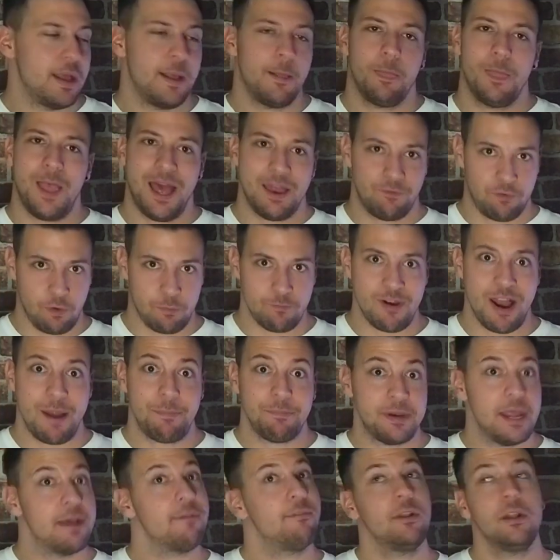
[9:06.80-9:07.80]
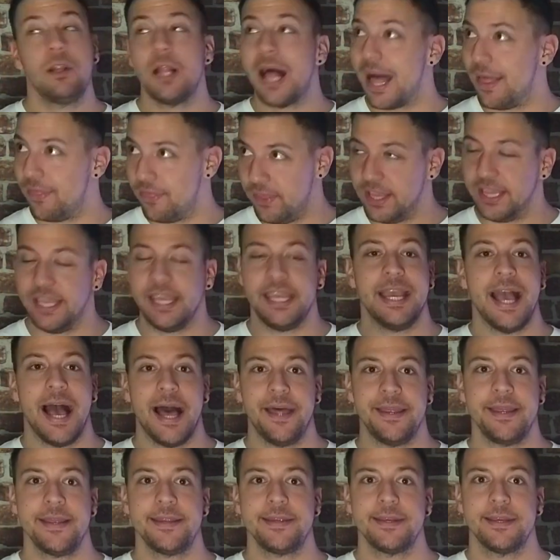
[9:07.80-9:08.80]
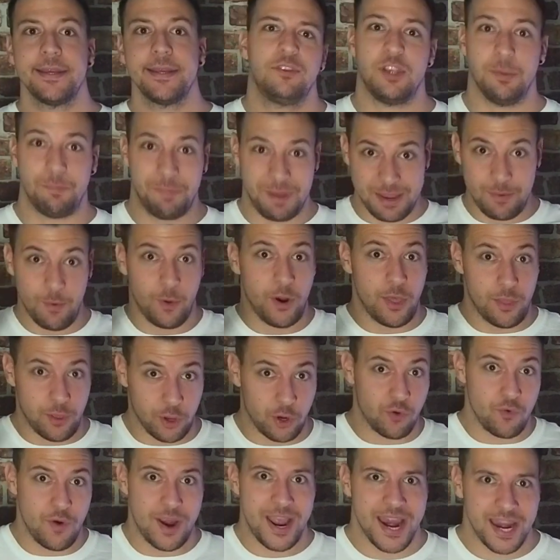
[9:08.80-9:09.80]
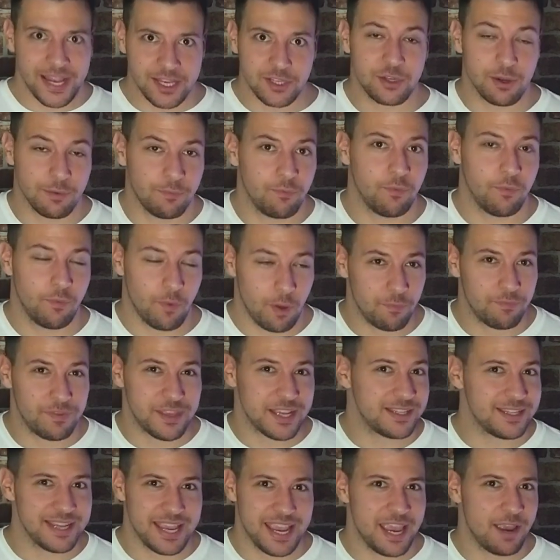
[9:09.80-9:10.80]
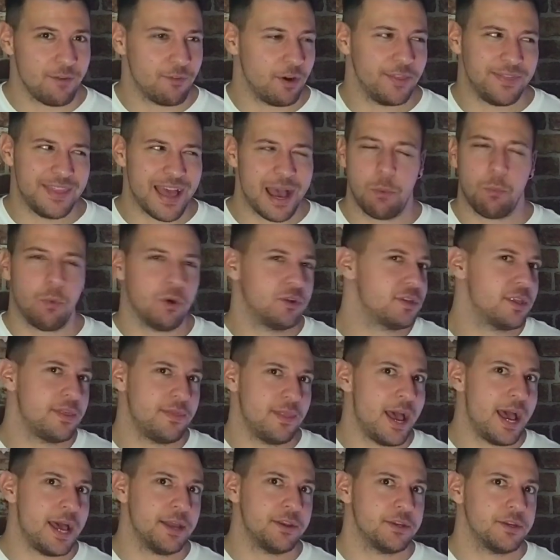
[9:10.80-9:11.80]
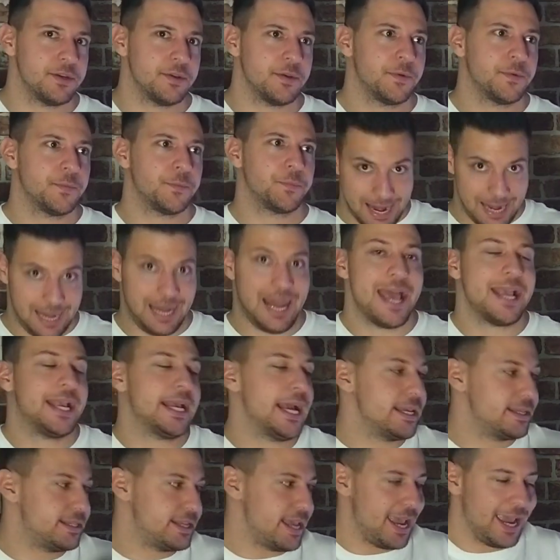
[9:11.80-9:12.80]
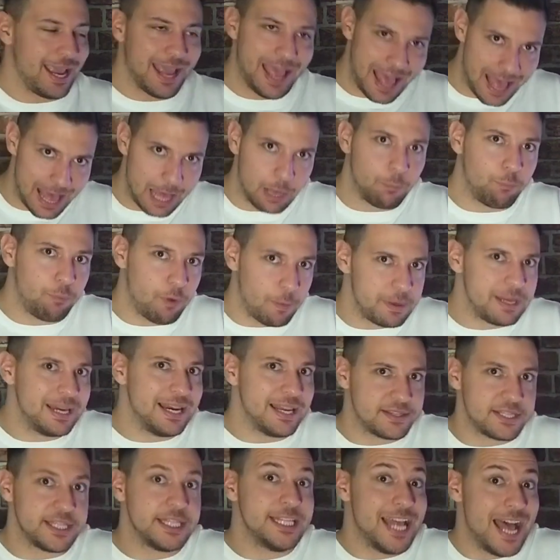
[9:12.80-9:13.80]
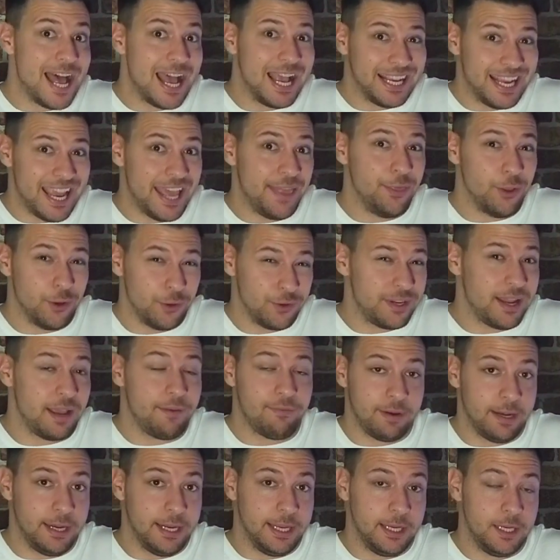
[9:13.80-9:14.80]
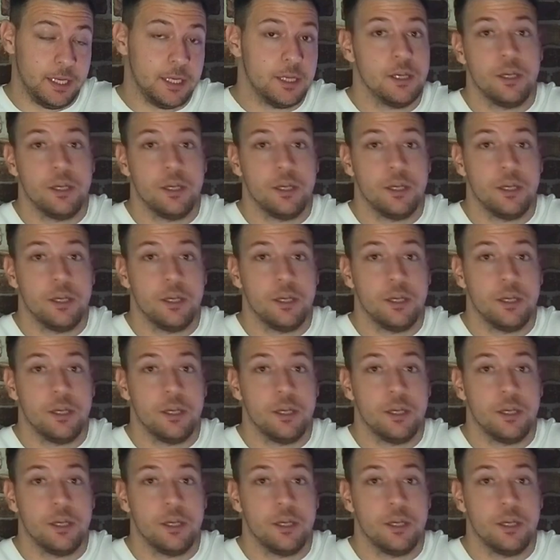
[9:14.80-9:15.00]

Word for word: And from Rap Devil, I think he had it. To be one of the greatest of this era, that wasn't that. Like I say, I'll probably listen to that again though, definitely.